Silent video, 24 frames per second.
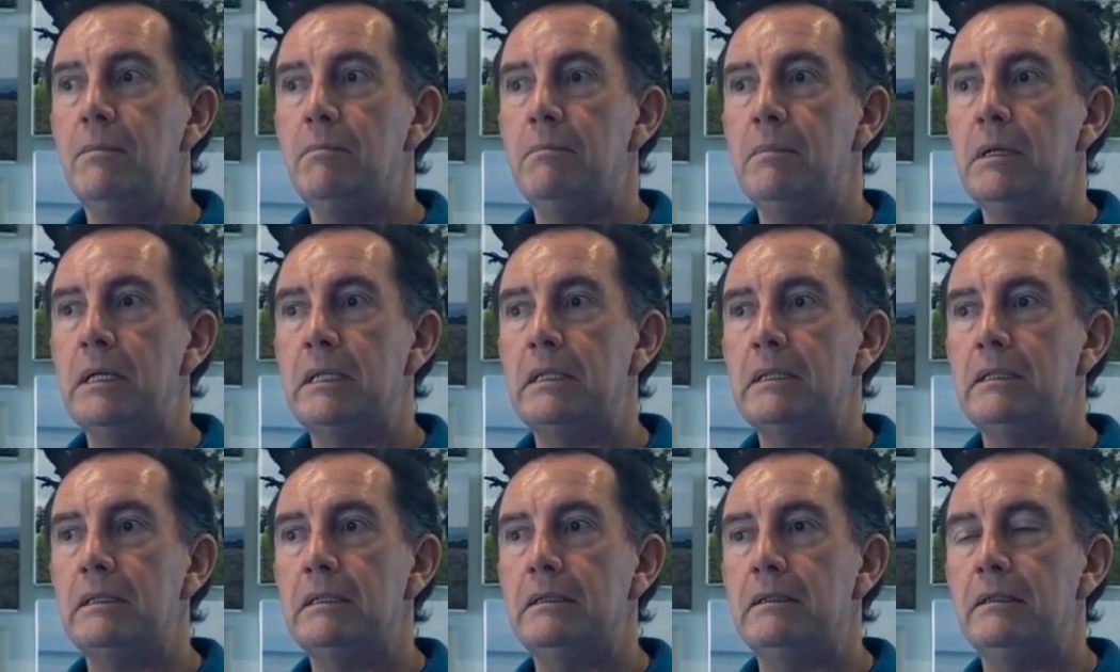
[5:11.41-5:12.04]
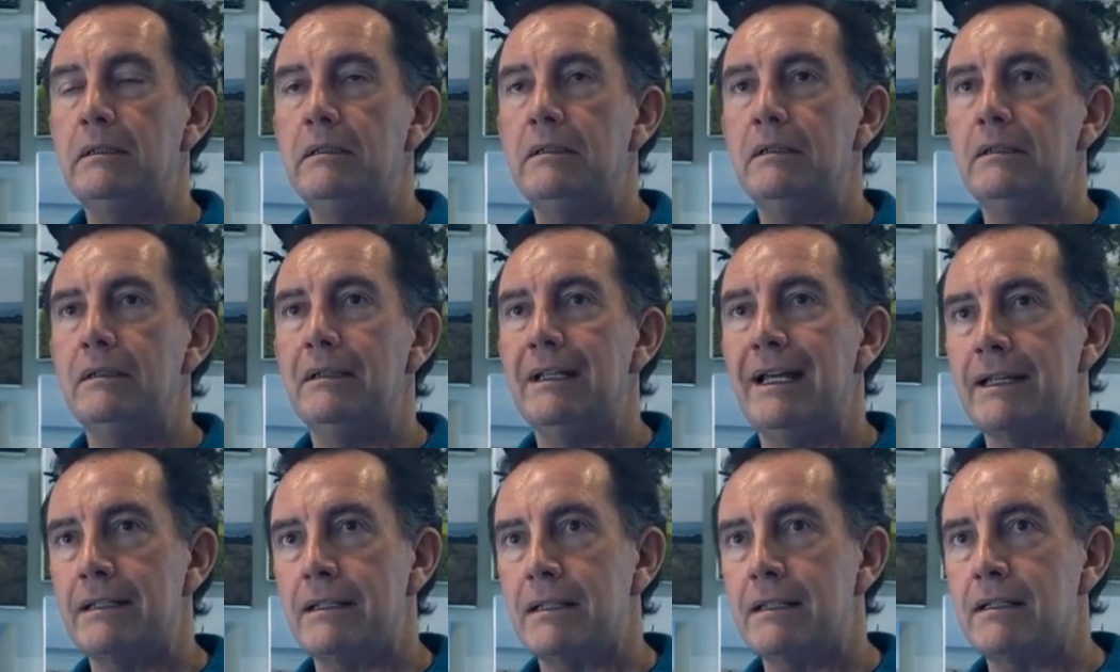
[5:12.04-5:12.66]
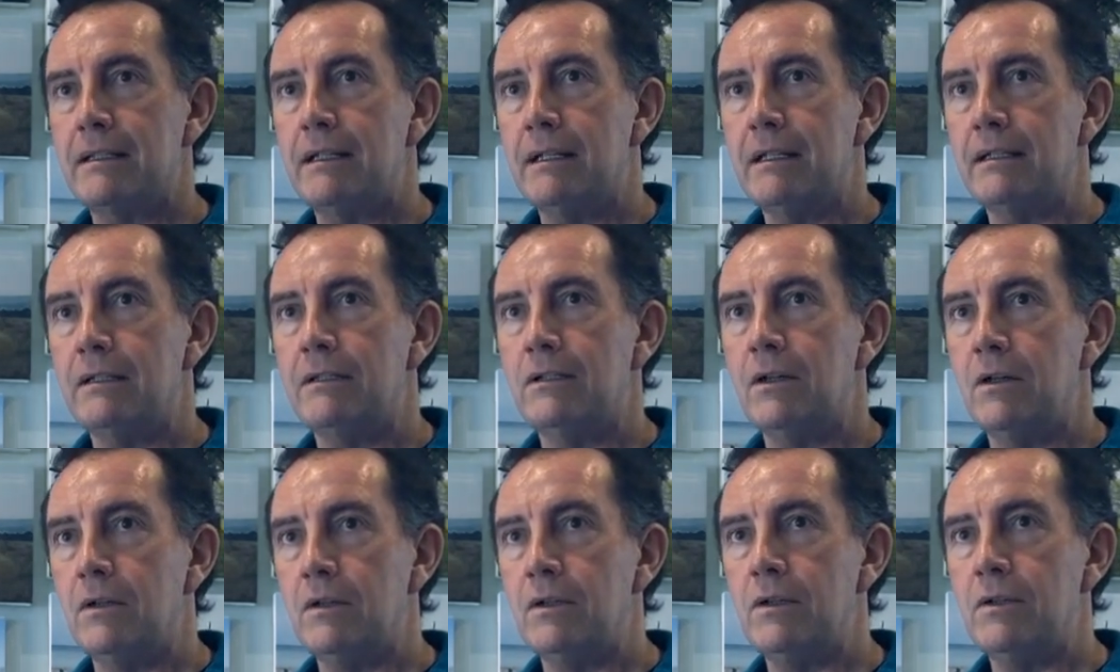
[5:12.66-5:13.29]
But as I said,
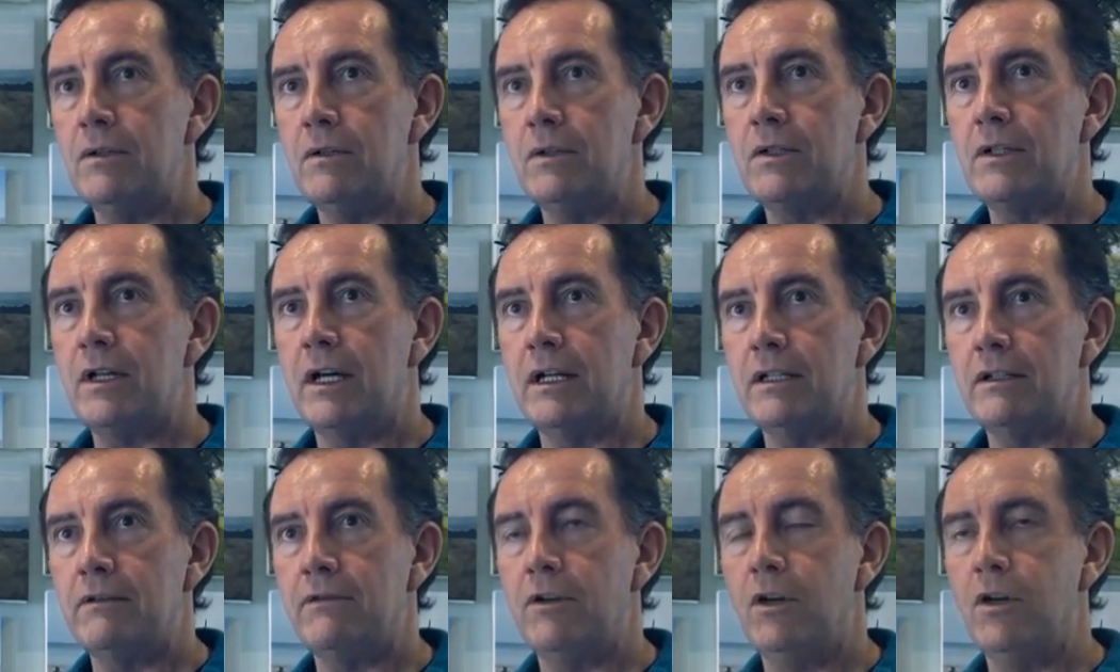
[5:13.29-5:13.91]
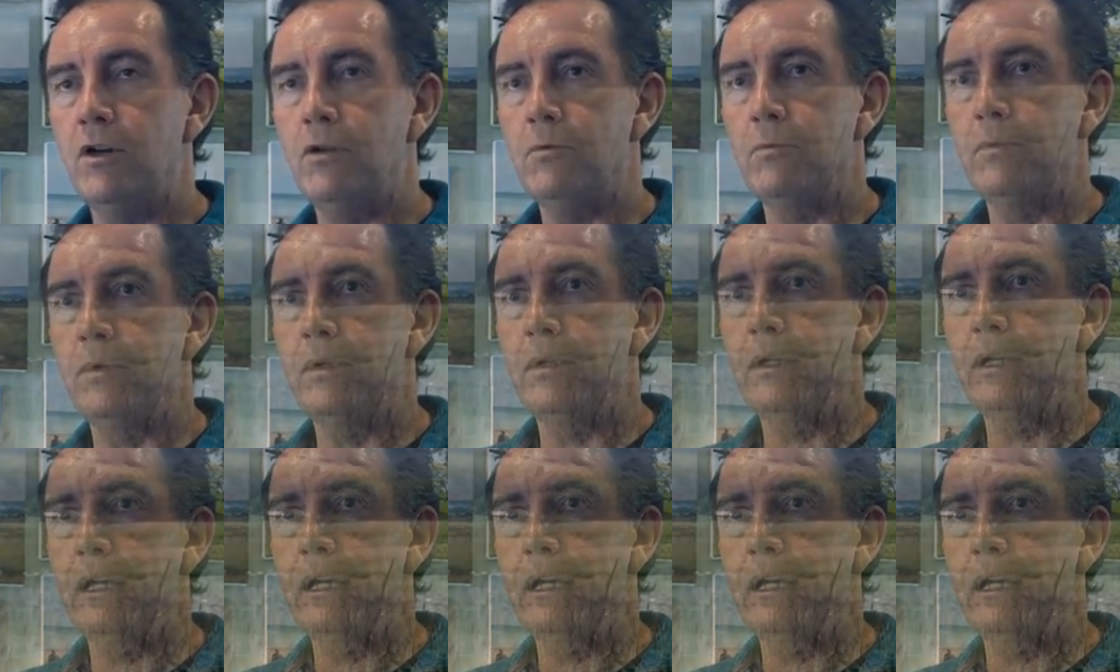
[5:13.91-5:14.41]
don't lose sight of hope.